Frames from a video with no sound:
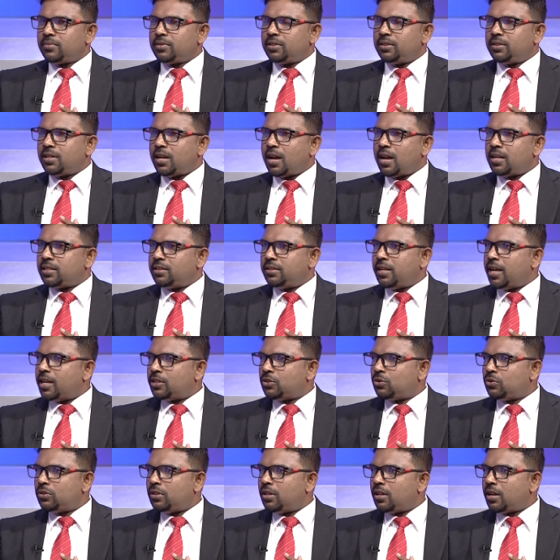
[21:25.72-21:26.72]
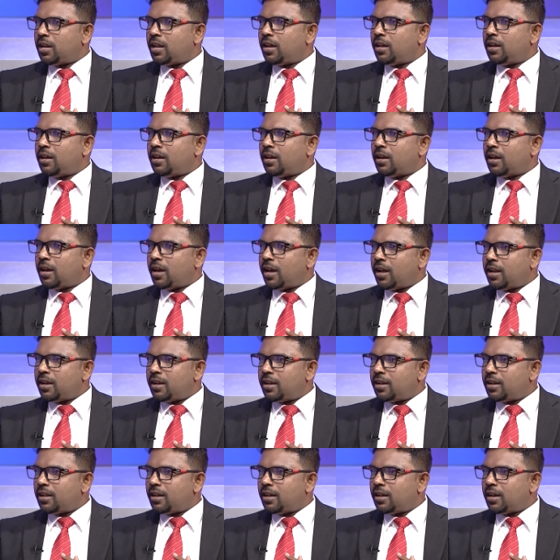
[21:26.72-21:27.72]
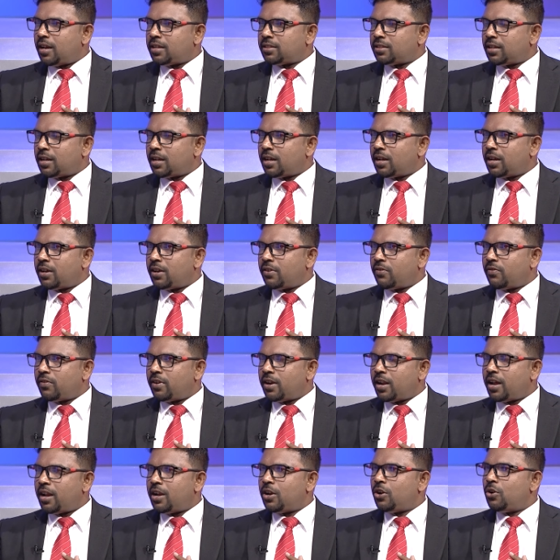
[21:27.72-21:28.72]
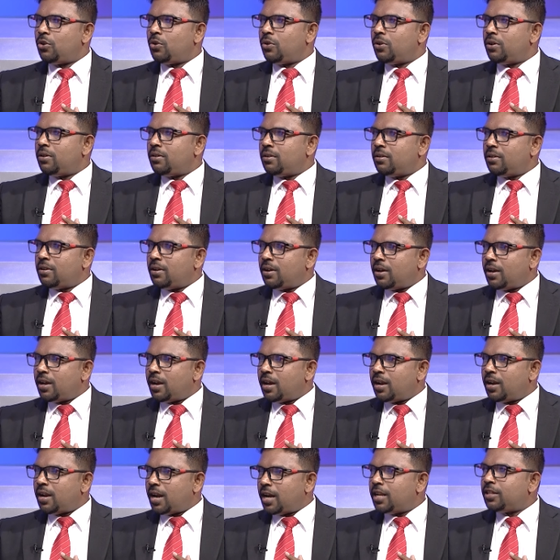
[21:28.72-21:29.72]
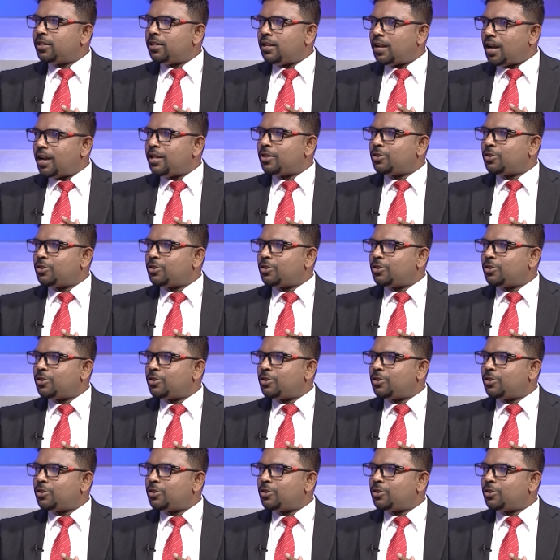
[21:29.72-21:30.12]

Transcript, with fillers: Charles Jayasundara okay. and uh, Asanka Fernando and, and the